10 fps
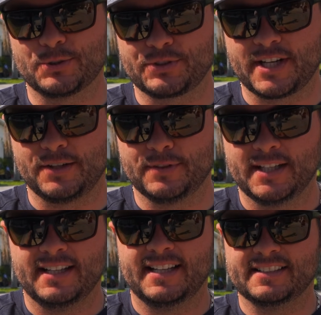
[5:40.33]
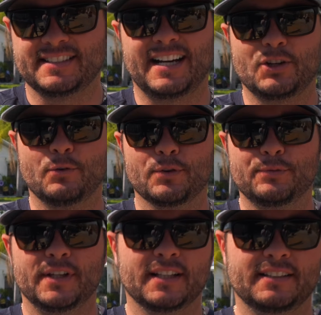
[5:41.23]
yourself is not
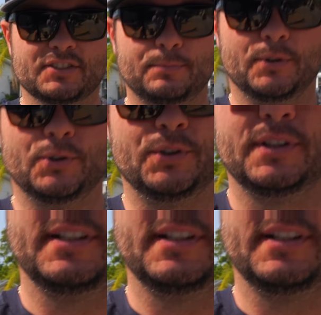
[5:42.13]
overfilling the spool.